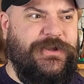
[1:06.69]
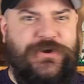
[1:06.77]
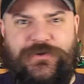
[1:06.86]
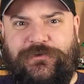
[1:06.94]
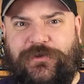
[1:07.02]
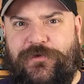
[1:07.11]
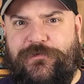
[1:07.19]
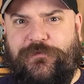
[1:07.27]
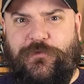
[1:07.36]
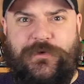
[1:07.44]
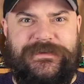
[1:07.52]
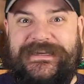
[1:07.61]
curled
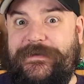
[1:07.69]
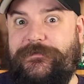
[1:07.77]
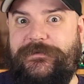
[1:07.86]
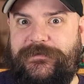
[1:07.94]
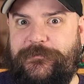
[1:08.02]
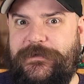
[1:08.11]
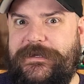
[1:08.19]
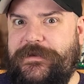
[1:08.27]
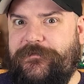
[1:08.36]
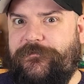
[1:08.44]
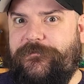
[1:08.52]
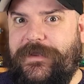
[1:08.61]
over ones, even some
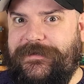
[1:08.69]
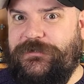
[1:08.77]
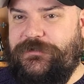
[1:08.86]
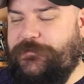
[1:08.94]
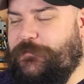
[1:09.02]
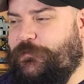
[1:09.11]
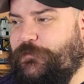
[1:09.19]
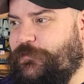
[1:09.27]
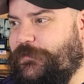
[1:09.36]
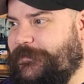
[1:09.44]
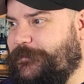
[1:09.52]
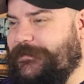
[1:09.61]
vegetable
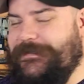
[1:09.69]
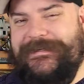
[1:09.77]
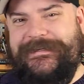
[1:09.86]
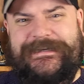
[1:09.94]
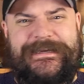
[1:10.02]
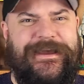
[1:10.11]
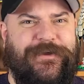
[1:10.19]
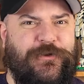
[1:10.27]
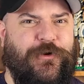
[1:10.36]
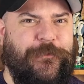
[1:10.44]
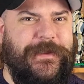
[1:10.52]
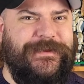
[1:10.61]
crisps that are
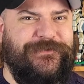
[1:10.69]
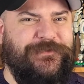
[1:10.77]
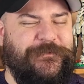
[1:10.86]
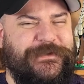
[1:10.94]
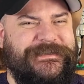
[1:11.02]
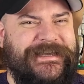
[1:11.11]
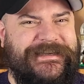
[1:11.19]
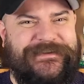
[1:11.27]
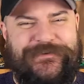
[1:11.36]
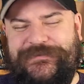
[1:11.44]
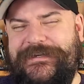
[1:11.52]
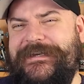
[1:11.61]
not made from
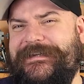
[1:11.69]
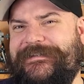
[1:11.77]
potatoes.